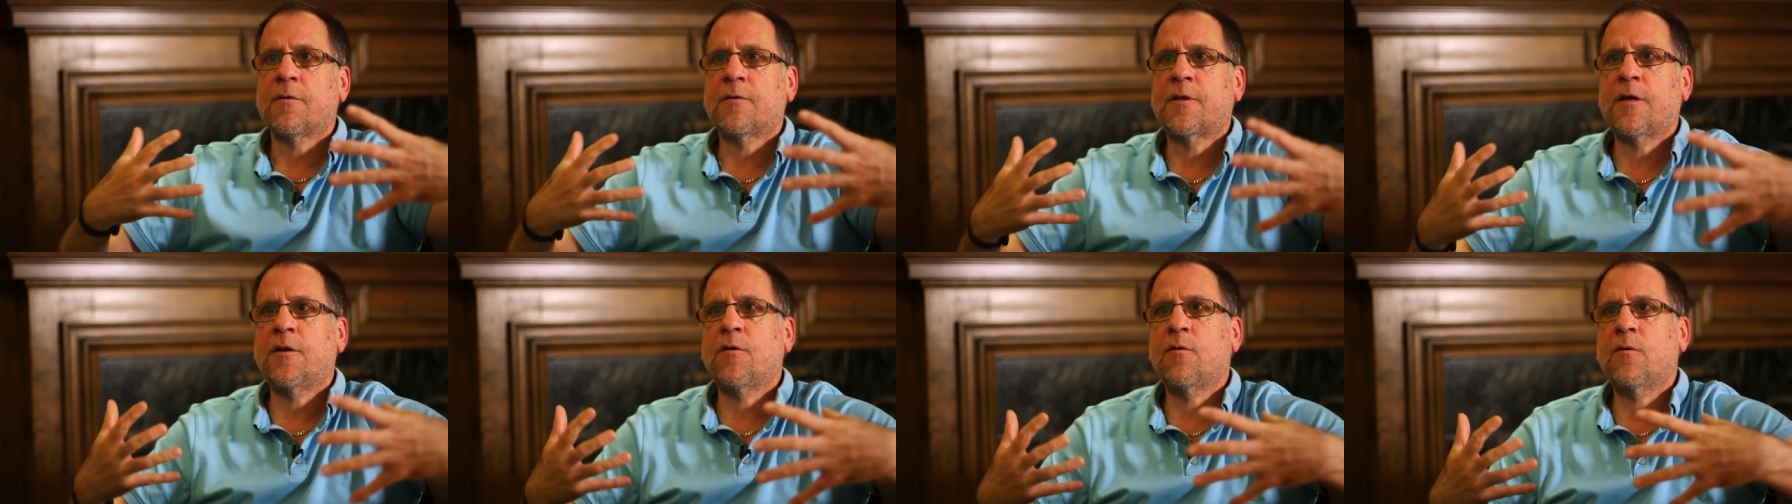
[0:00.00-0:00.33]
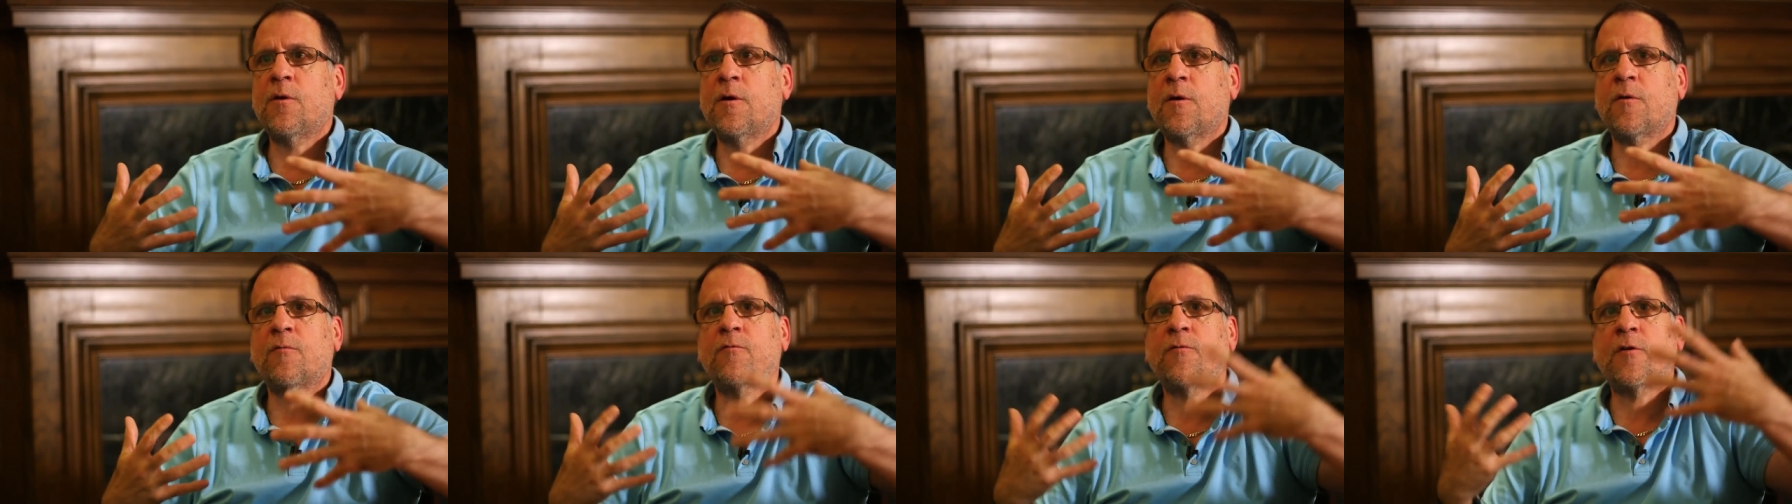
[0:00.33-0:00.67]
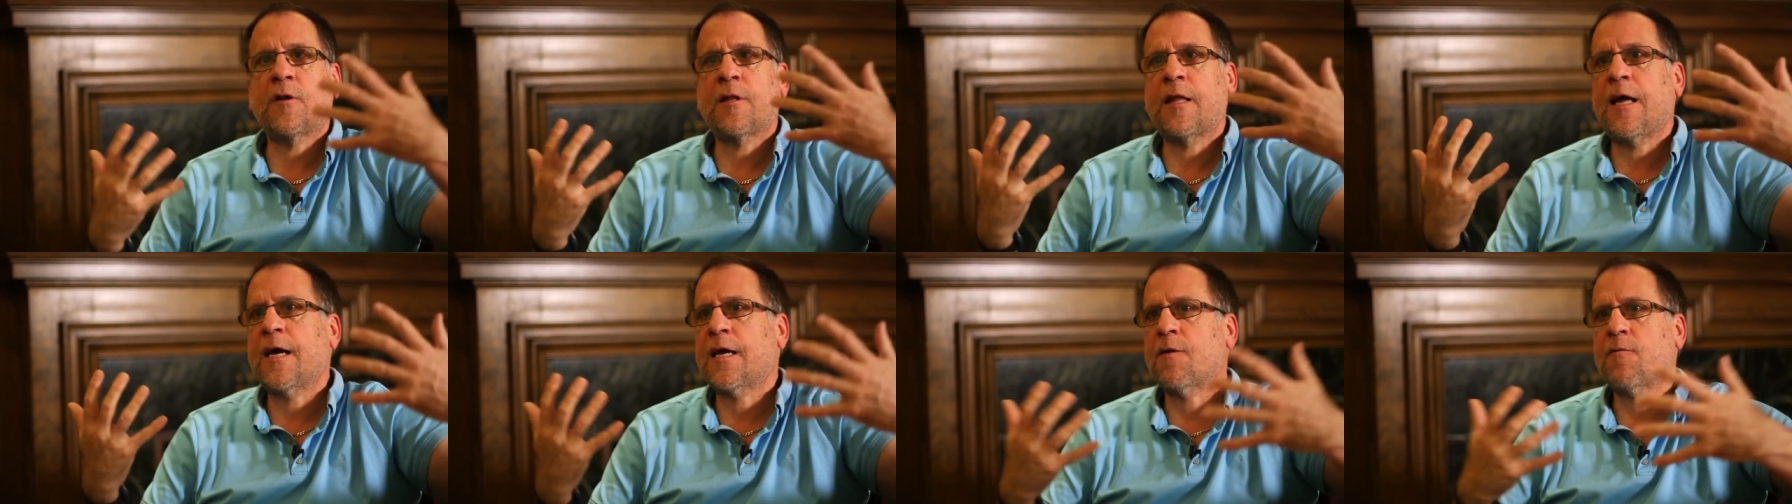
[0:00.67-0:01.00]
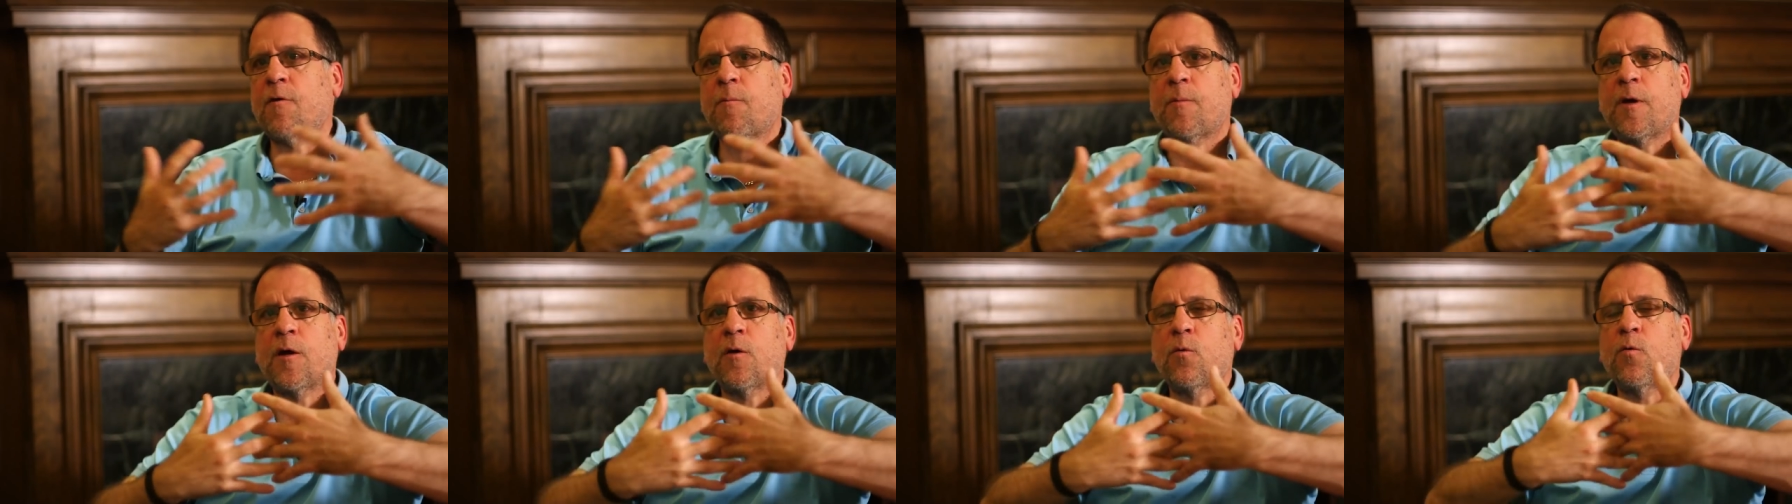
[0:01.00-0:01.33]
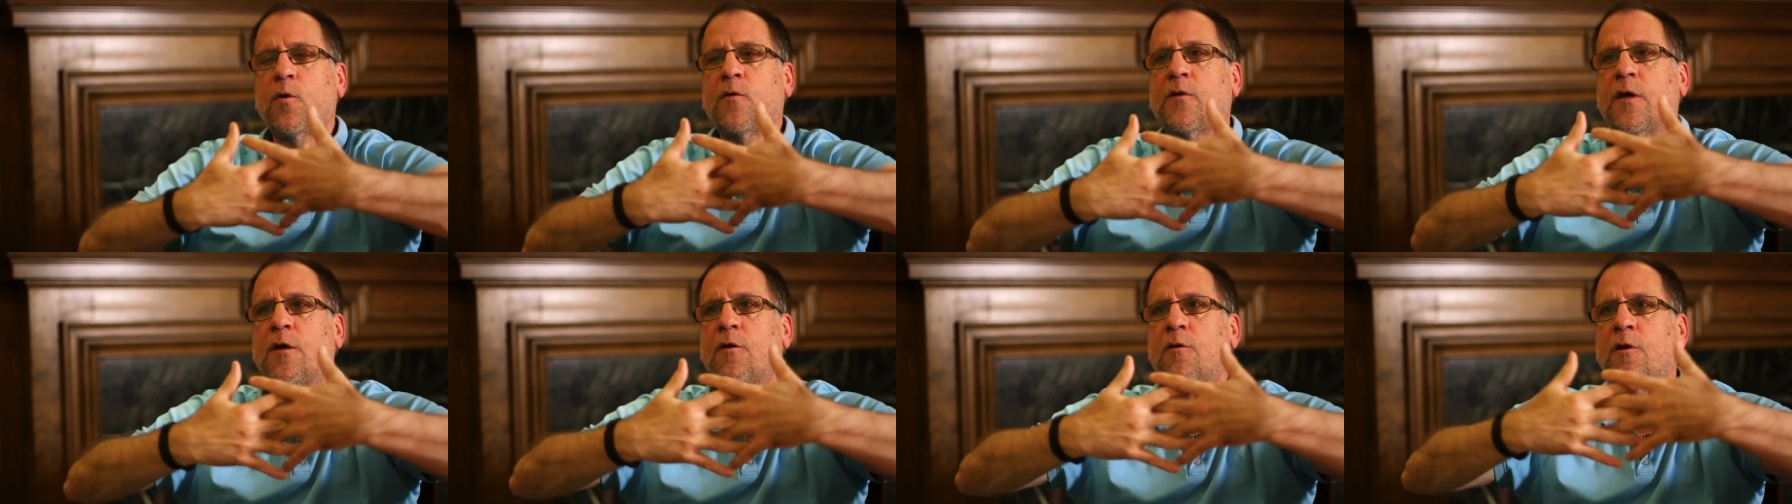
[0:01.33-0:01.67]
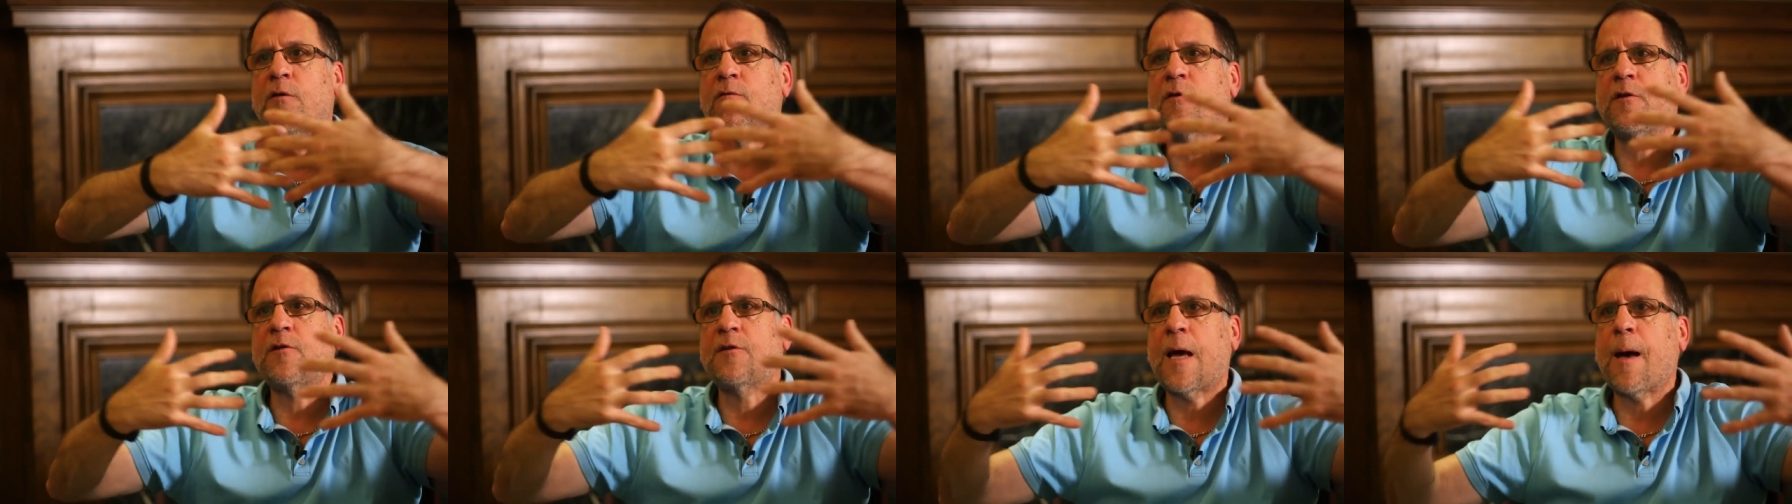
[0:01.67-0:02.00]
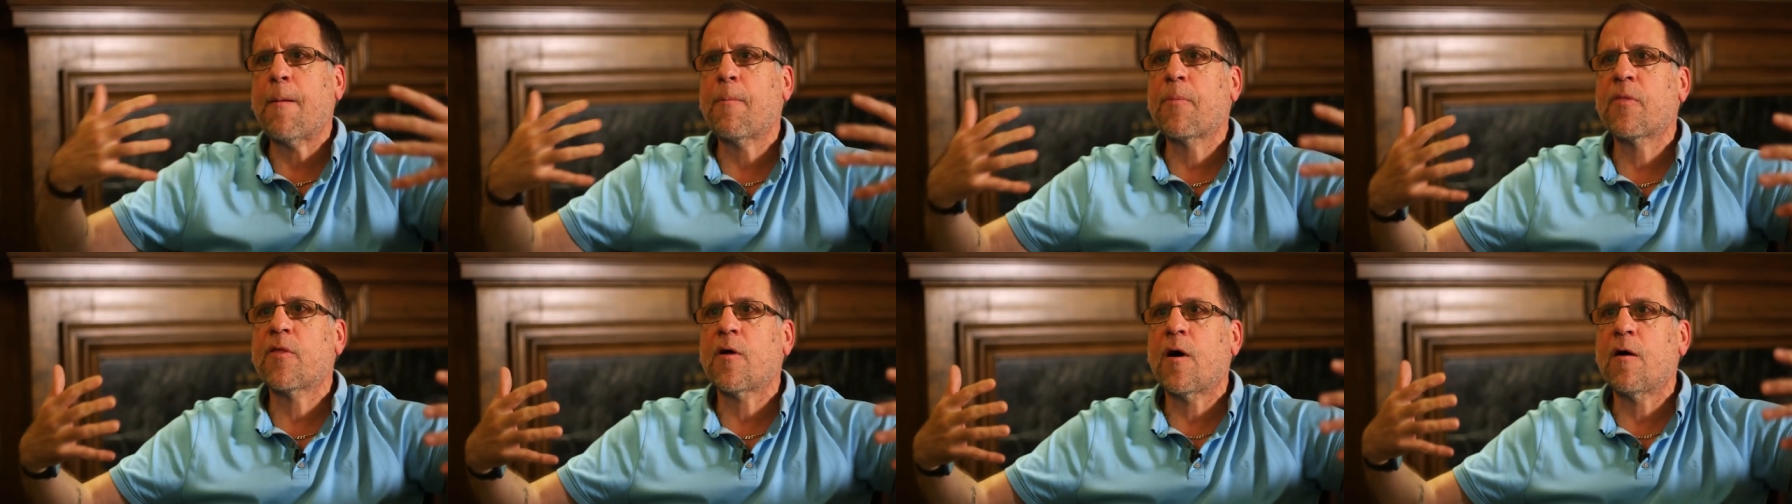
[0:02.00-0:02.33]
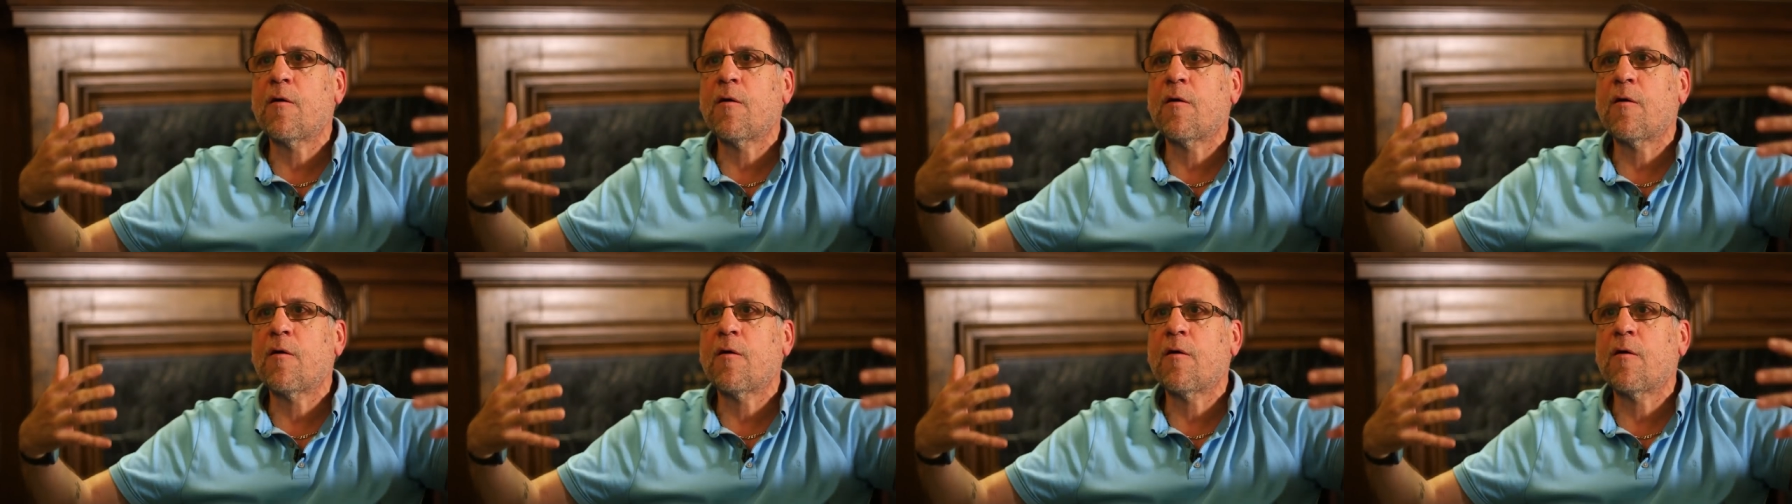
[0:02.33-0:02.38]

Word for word: they don't, for lack of a better word, they don't have a depth